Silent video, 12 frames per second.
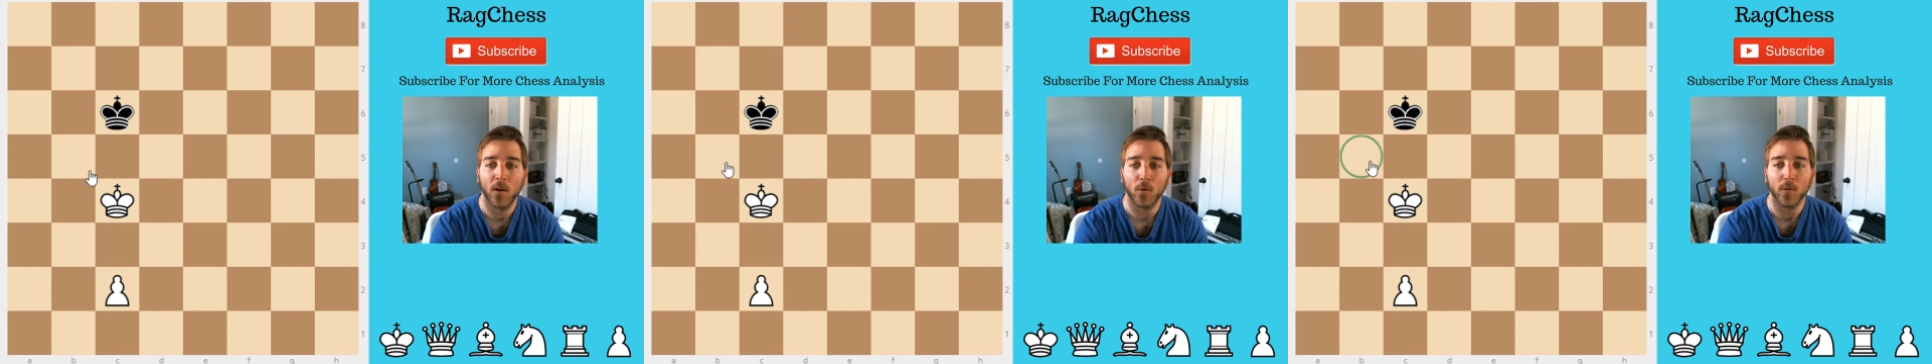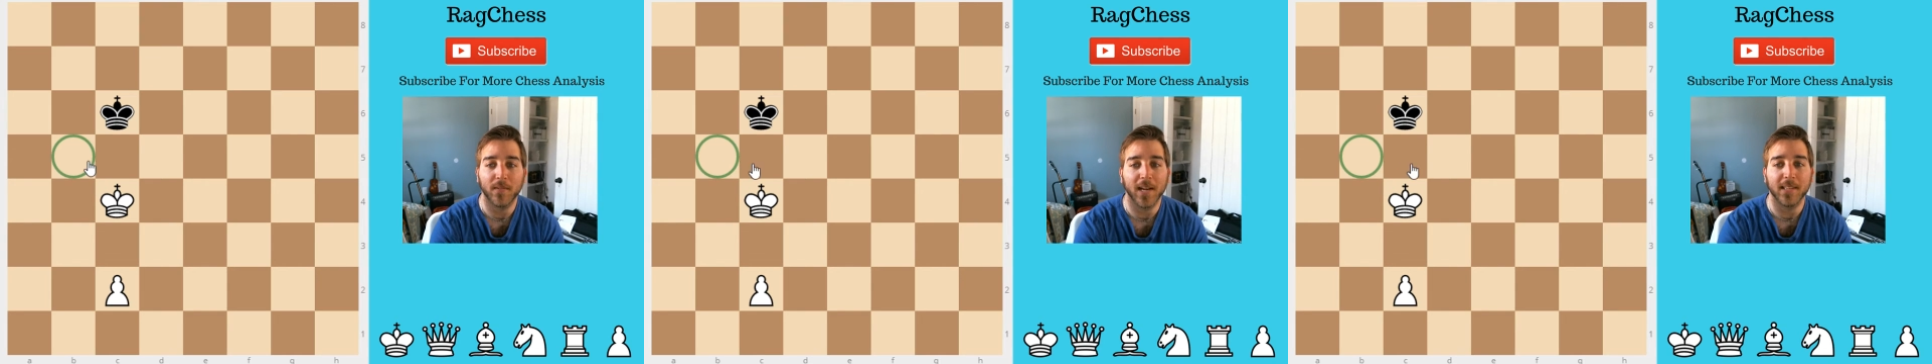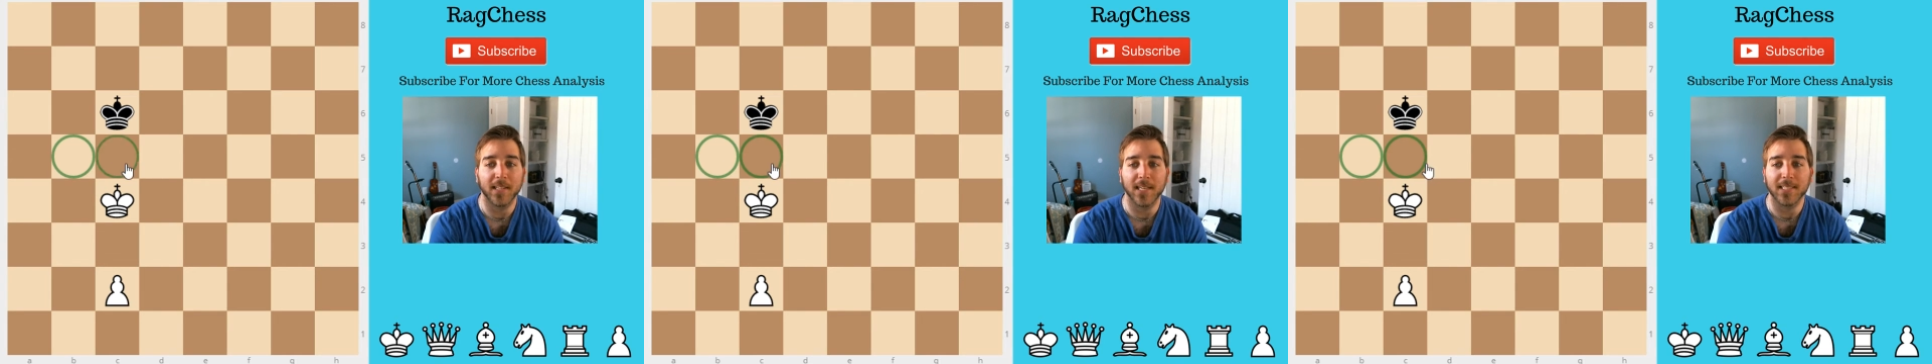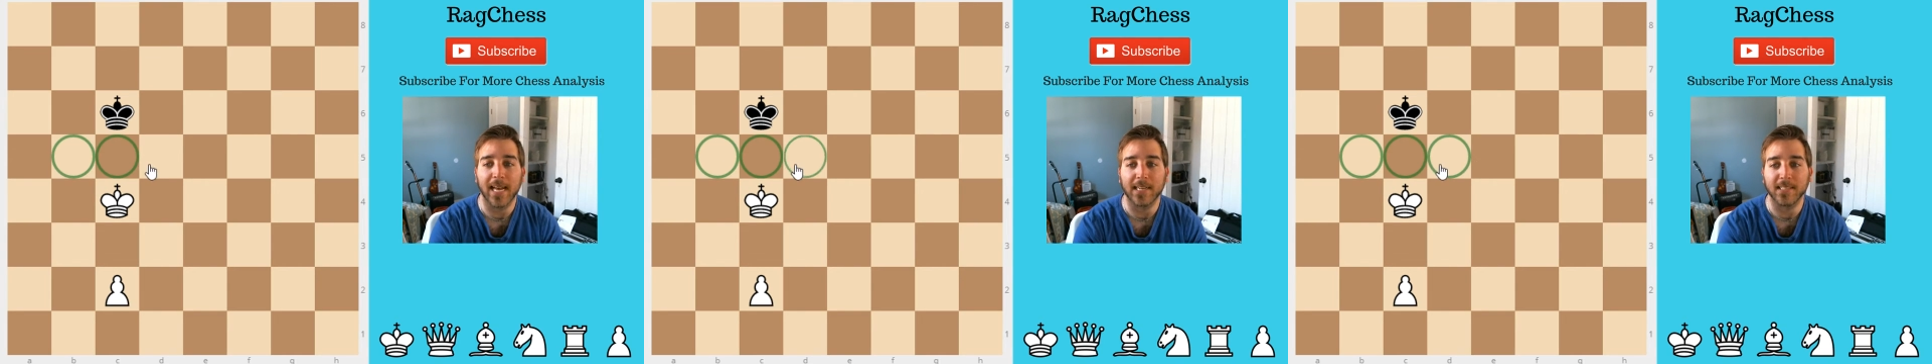we've got the
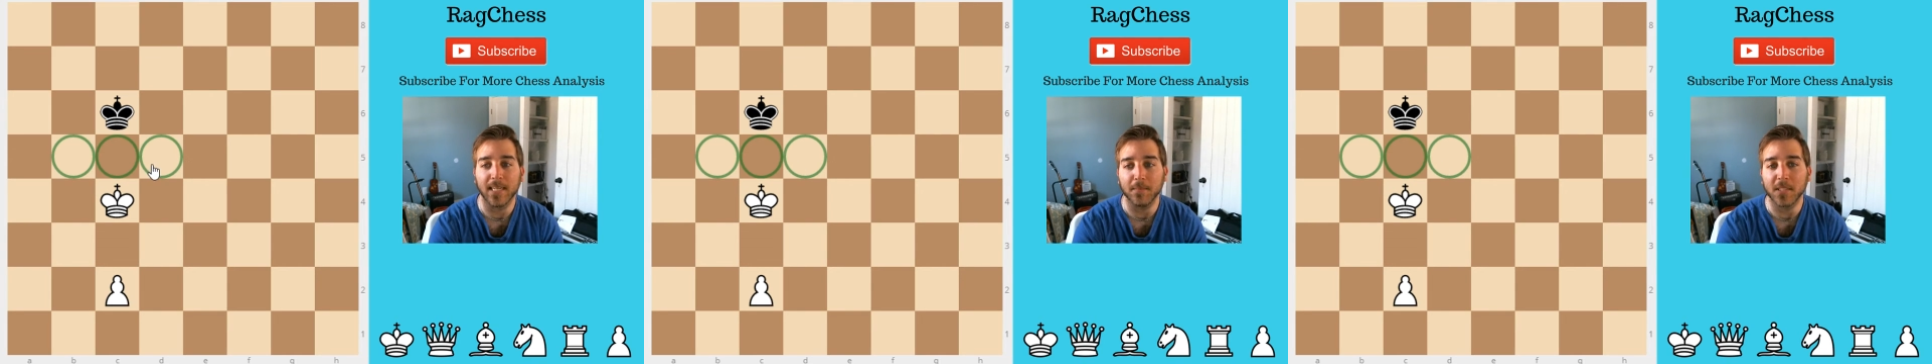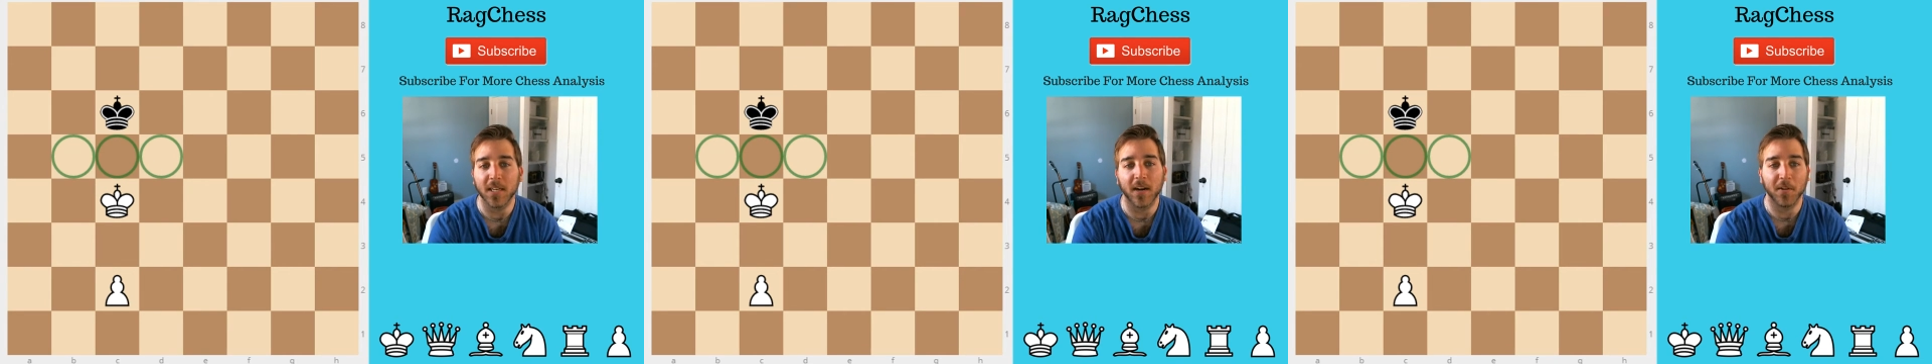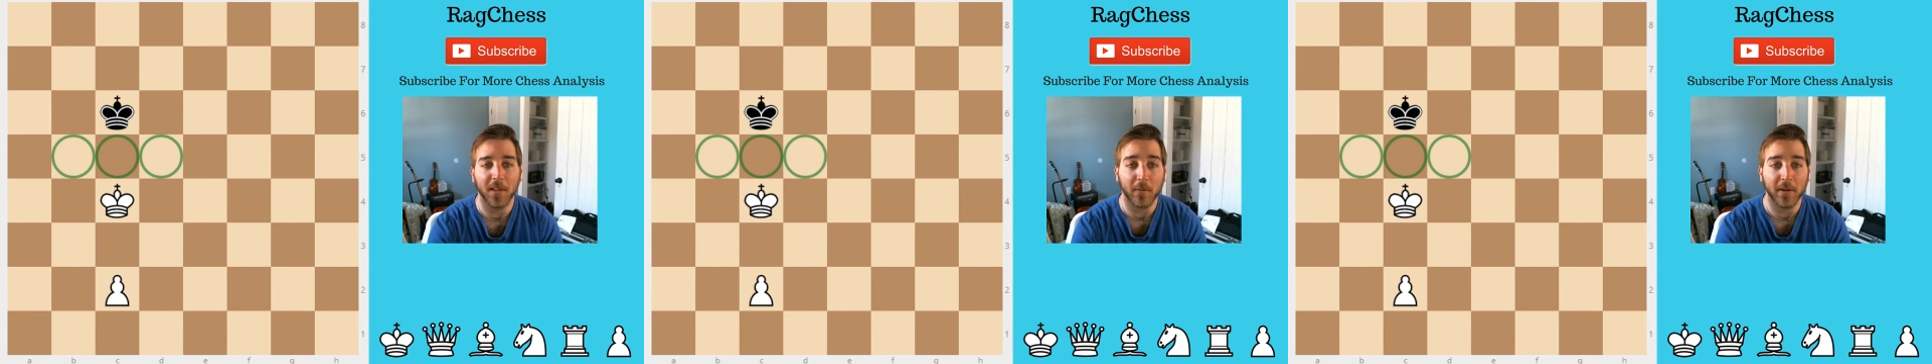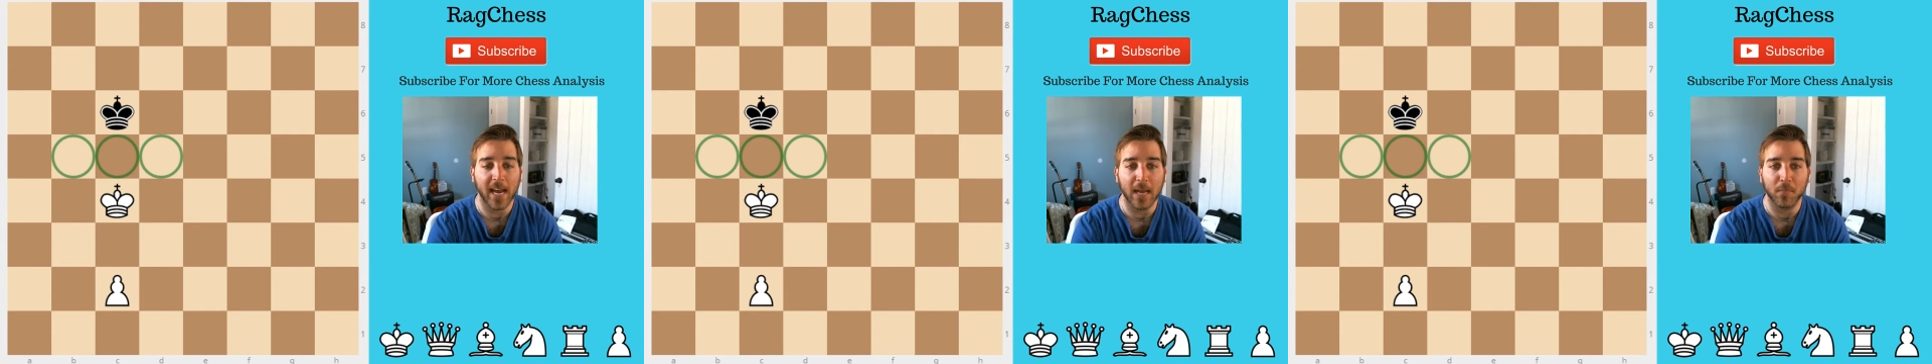exact same scenario that we
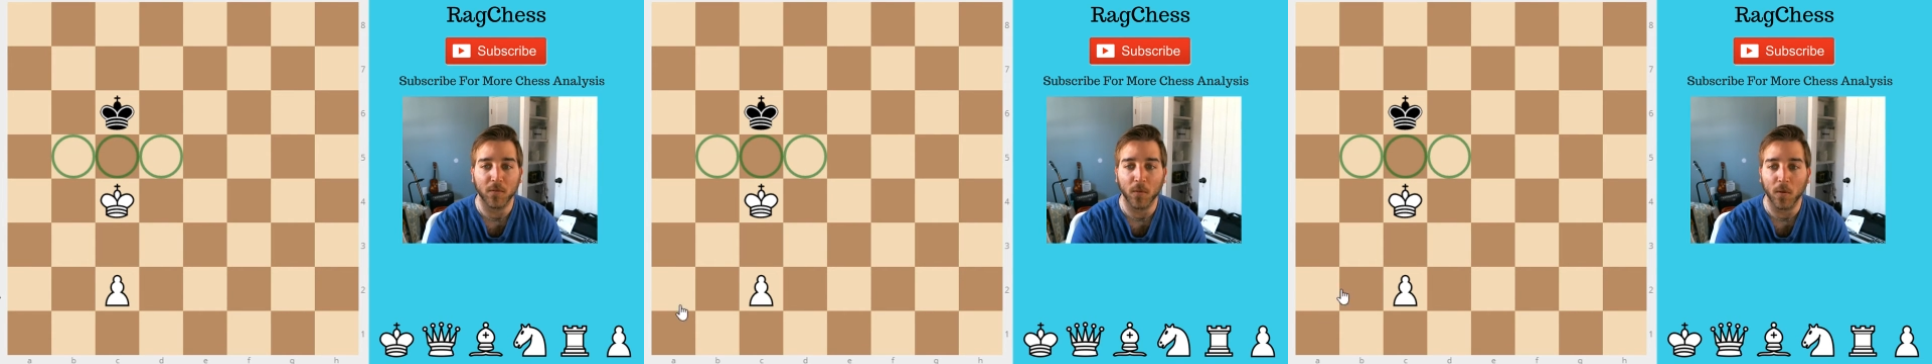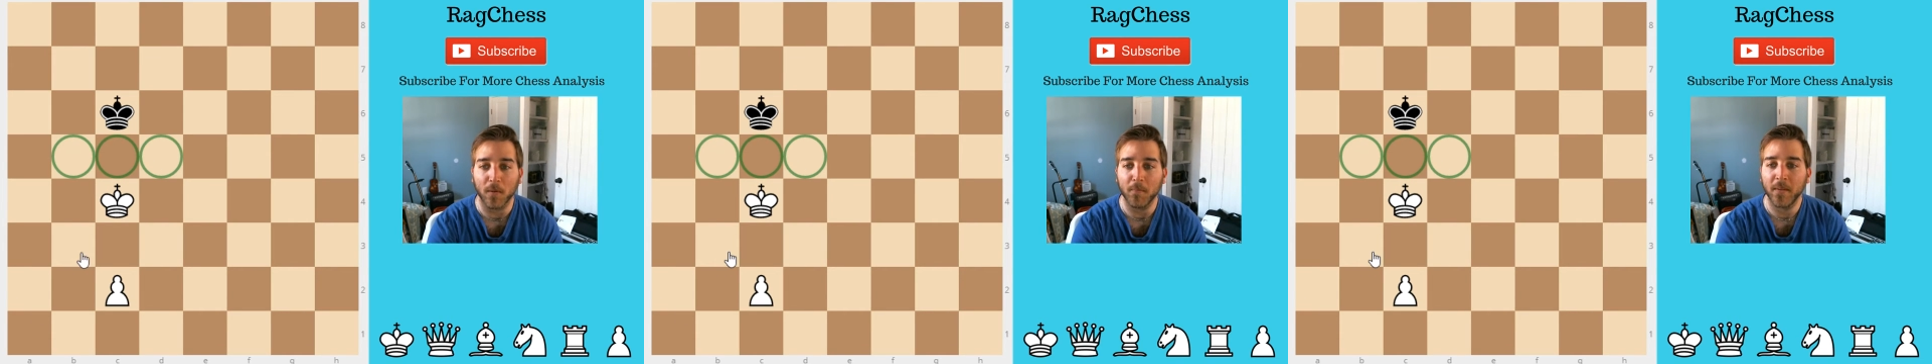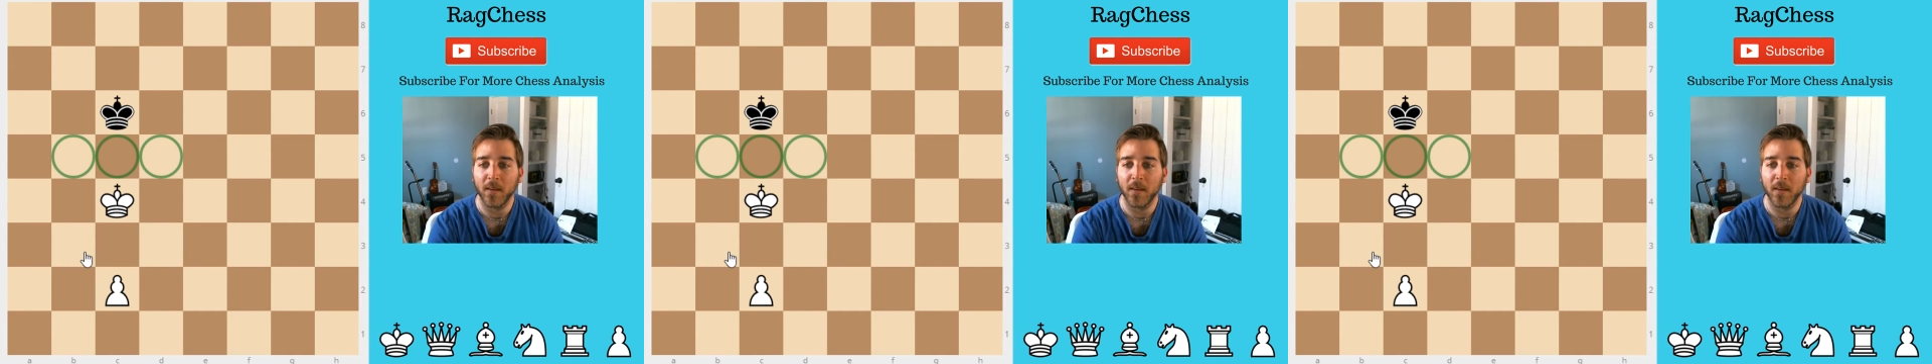had before.